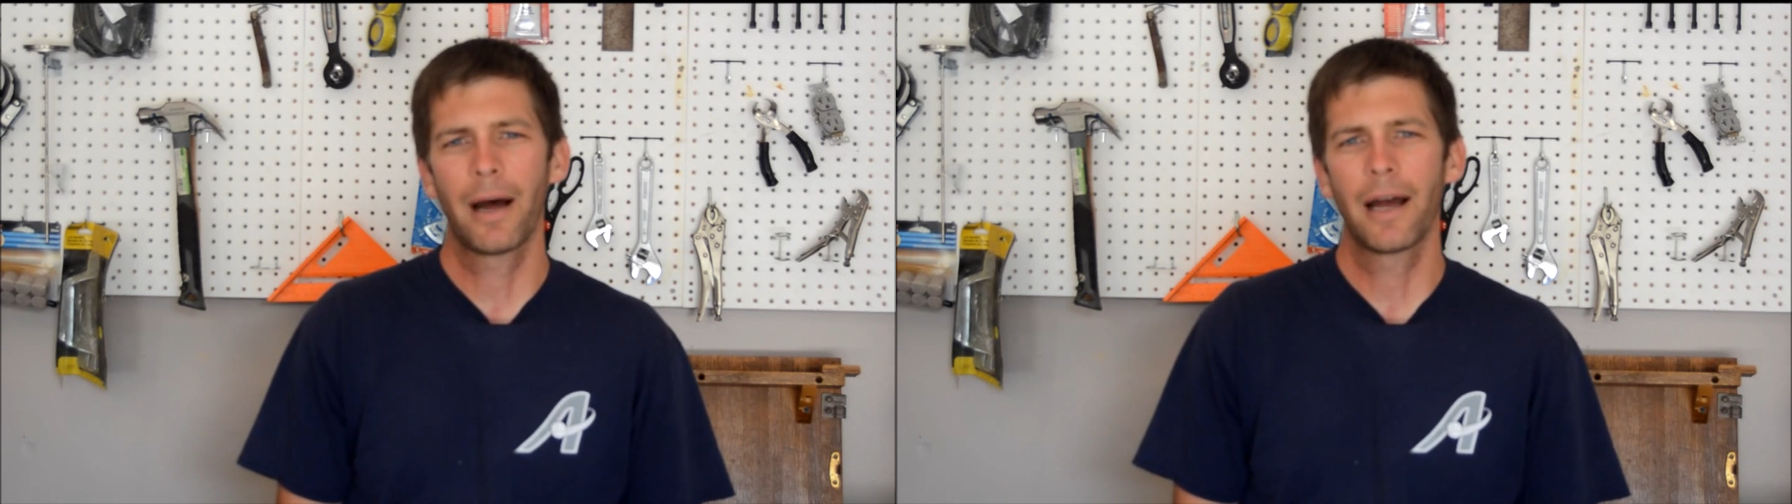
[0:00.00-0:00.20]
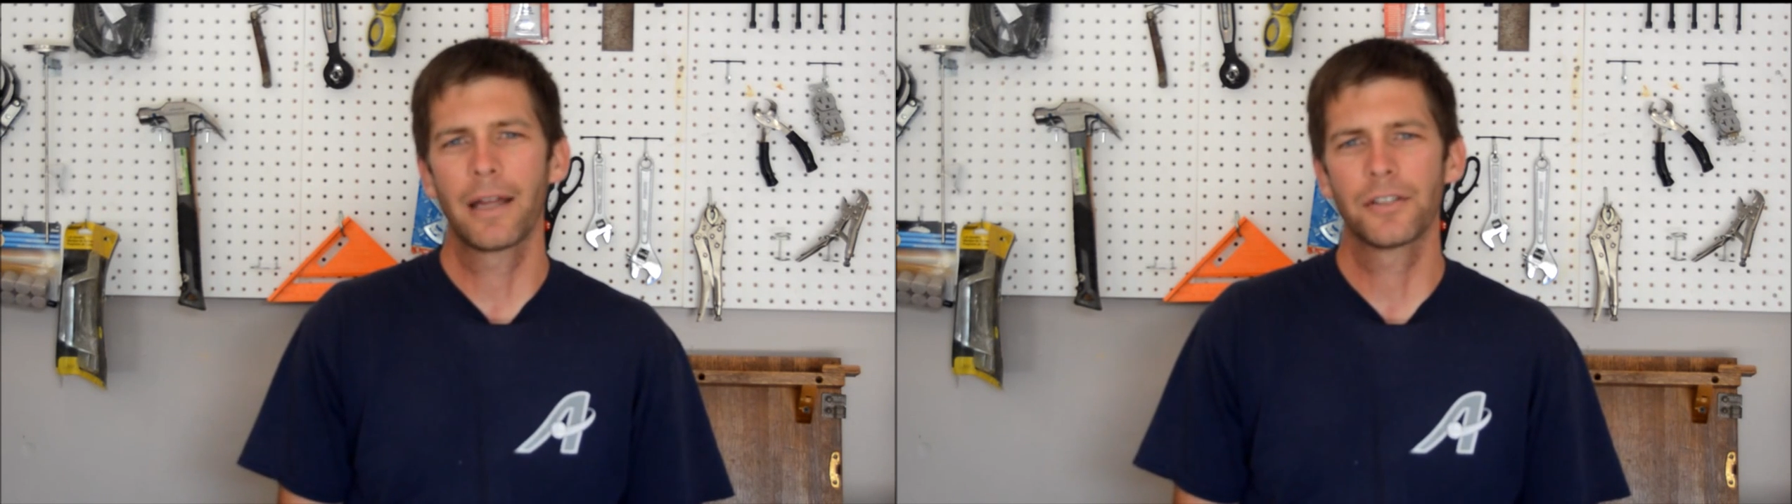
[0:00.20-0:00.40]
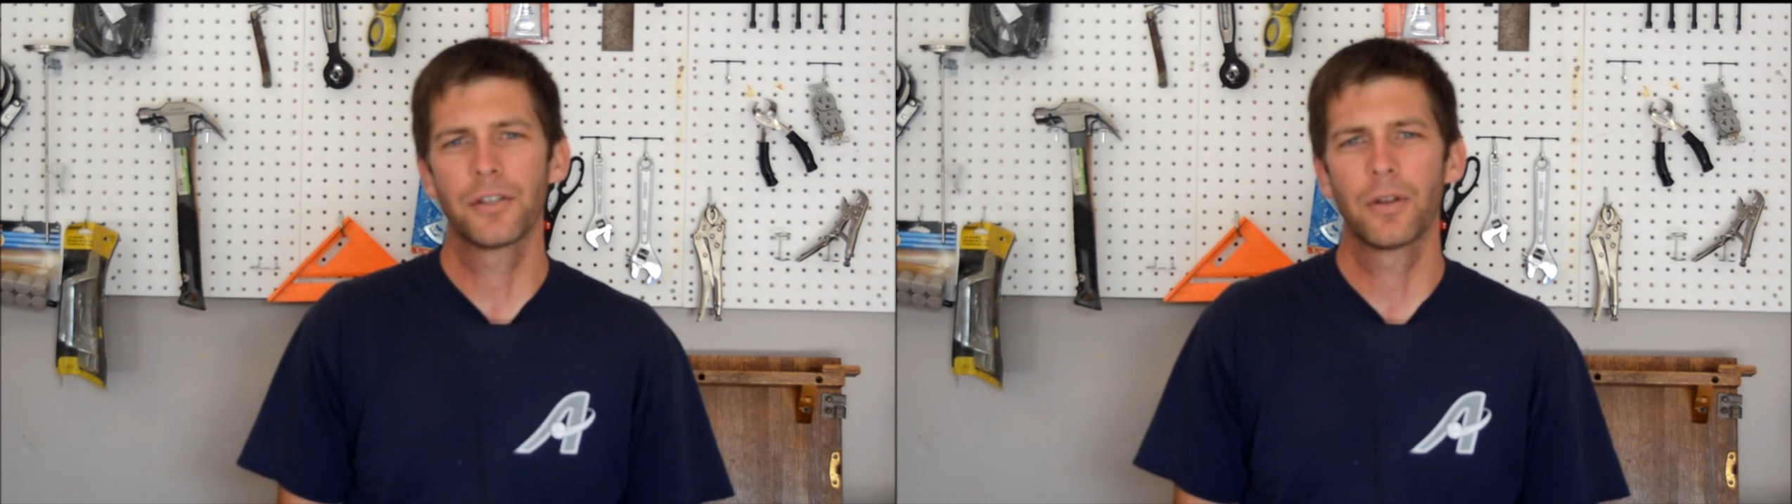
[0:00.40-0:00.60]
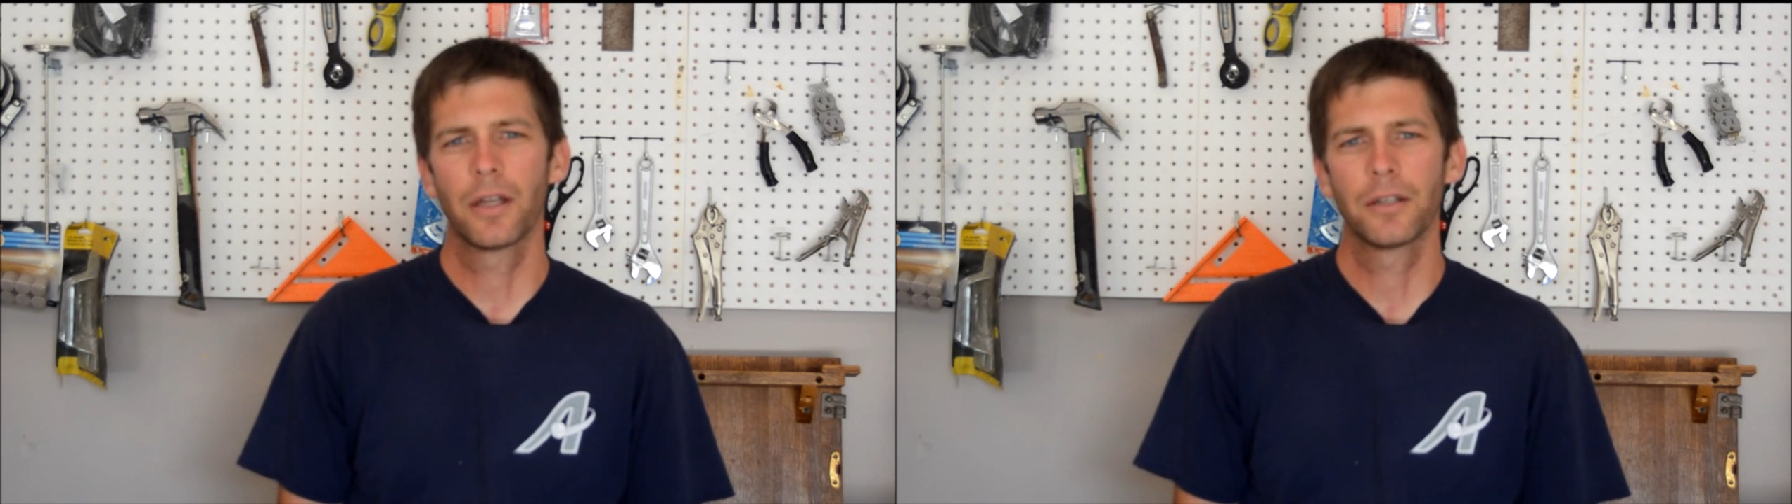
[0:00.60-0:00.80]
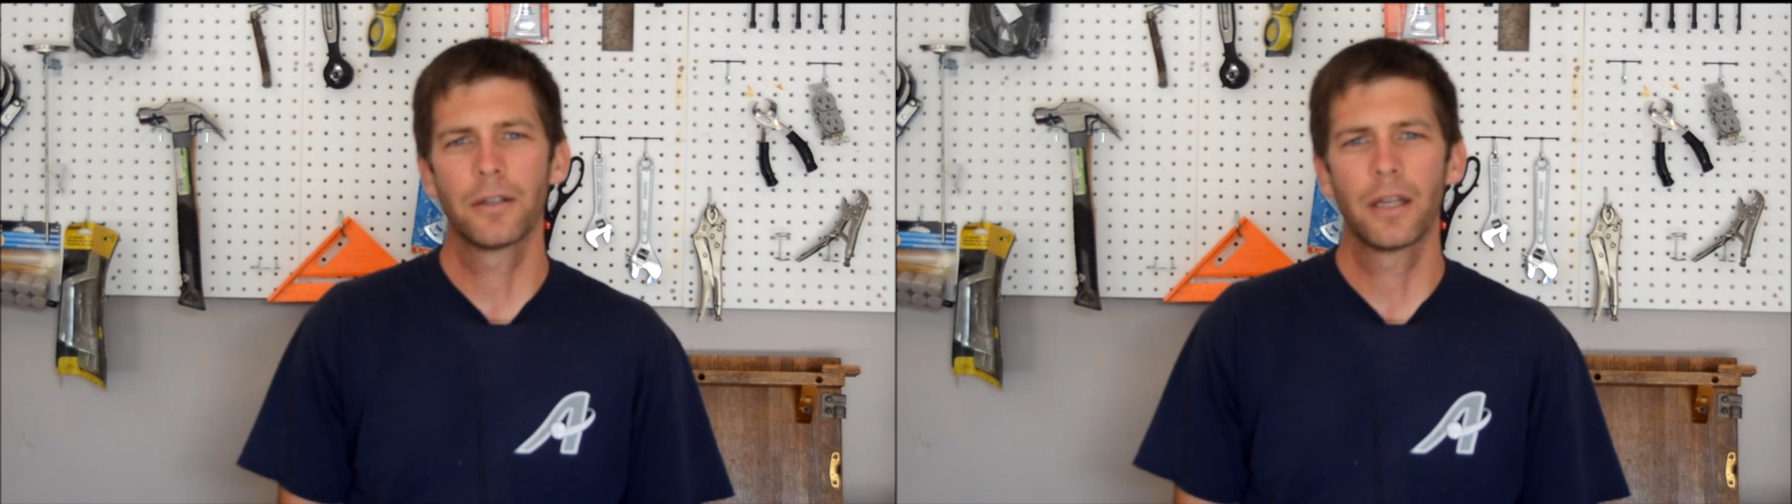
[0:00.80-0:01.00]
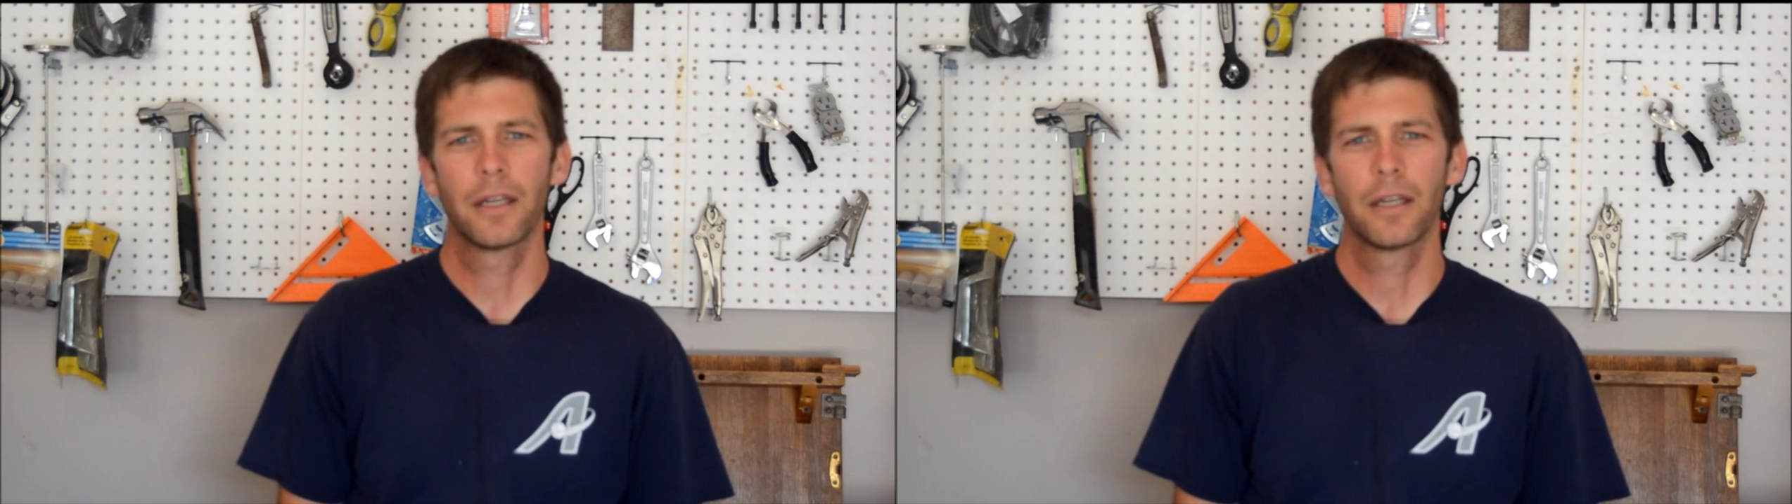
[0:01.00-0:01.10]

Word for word: buy into that,